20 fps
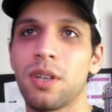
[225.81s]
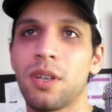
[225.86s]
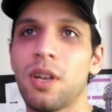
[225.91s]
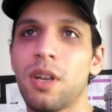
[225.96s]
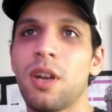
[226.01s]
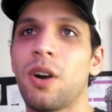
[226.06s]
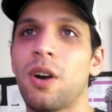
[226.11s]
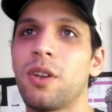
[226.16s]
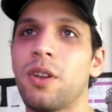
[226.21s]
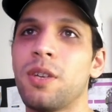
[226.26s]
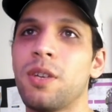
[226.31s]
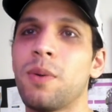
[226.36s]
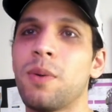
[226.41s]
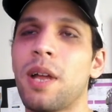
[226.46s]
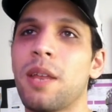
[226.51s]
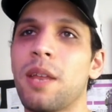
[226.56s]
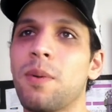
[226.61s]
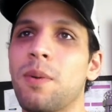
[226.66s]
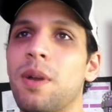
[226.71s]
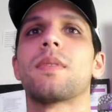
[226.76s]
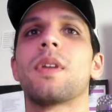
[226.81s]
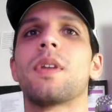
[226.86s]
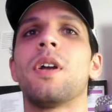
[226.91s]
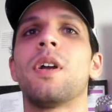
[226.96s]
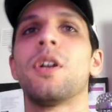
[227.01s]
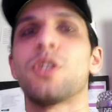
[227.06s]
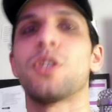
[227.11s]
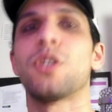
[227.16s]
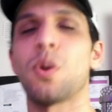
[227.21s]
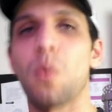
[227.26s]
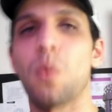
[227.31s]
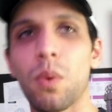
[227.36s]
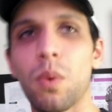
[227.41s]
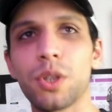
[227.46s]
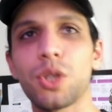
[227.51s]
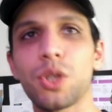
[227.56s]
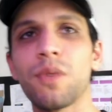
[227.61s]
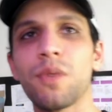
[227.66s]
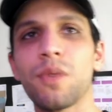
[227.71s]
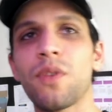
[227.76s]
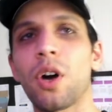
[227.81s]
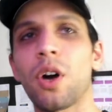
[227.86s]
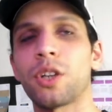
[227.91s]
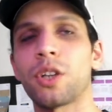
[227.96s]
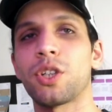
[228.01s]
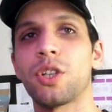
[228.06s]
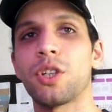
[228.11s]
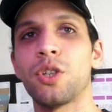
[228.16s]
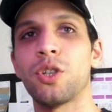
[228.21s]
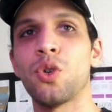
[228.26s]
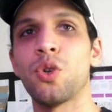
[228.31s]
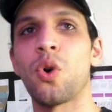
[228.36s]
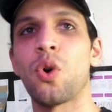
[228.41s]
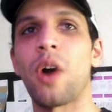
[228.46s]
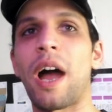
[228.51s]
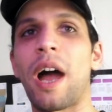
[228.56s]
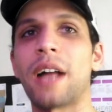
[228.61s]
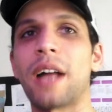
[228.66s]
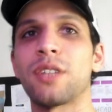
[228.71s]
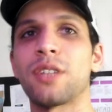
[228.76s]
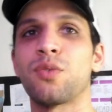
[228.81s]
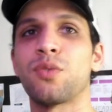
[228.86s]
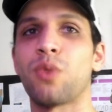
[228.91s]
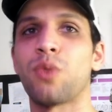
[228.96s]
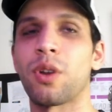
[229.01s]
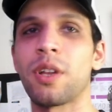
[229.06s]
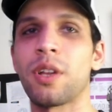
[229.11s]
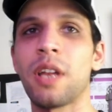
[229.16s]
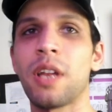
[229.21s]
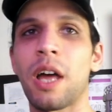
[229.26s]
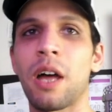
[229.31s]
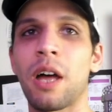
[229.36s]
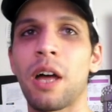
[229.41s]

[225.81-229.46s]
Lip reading: I do it anyway. So once you've got your ads running,